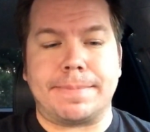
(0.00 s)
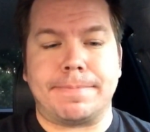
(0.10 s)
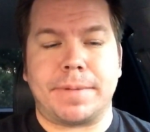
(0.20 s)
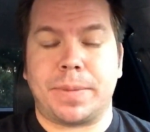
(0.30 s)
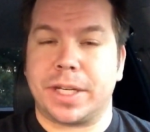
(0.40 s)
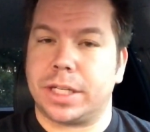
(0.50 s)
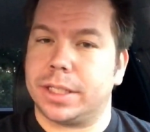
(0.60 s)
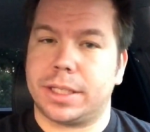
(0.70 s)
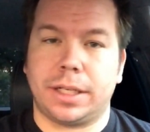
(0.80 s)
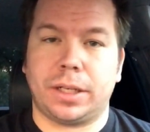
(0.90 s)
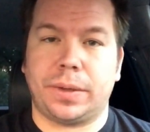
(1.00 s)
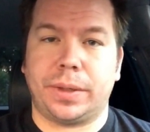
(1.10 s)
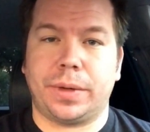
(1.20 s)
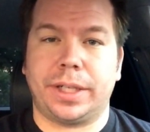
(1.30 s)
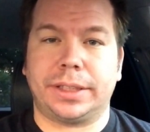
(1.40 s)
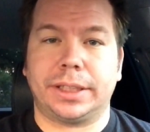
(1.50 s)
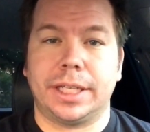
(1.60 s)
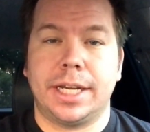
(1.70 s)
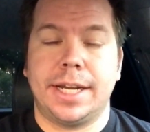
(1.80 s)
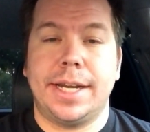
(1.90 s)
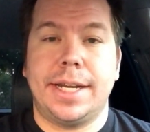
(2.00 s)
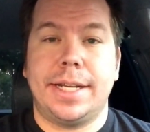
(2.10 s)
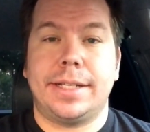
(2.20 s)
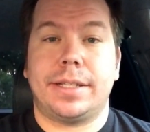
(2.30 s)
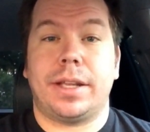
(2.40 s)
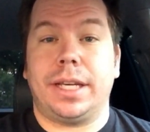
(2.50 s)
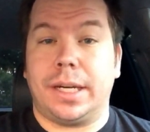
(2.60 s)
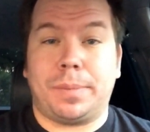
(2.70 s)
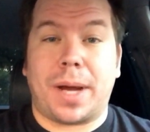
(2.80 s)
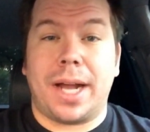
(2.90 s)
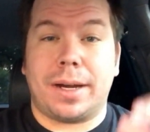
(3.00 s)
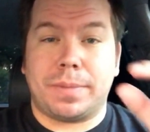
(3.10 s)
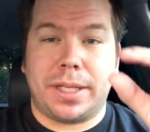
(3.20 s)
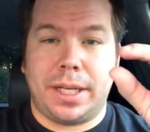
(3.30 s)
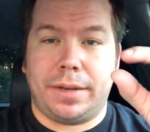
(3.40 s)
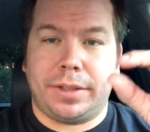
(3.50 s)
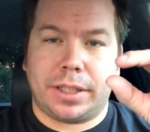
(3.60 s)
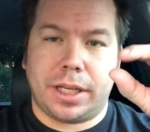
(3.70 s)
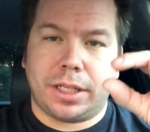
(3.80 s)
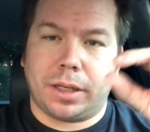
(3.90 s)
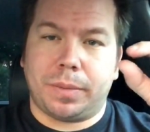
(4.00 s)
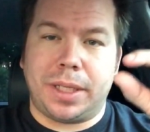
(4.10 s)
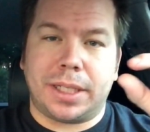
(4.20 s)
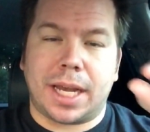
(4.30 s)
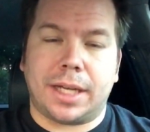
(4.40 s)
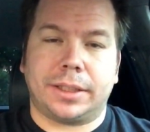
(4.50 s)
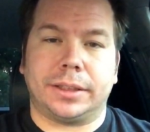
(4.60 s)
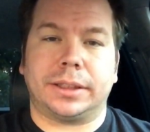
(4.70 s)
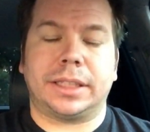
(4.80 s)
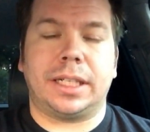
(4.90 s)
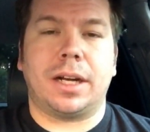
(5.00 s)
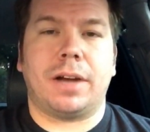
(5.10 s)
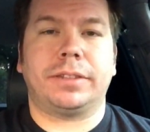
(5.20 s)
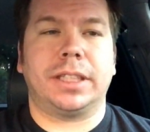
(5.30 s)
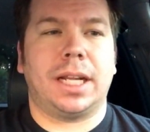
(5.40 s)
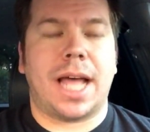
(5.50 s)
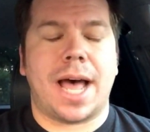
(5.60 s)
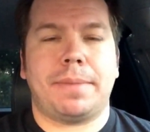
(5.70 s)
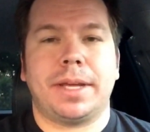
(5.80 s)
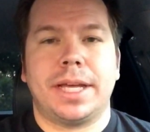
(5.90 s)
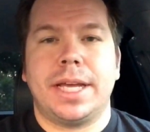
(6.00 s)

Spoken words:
Specialist didn't know what it was, and so they did a biopsy of it. So they took a piece out and sent it off to the lab,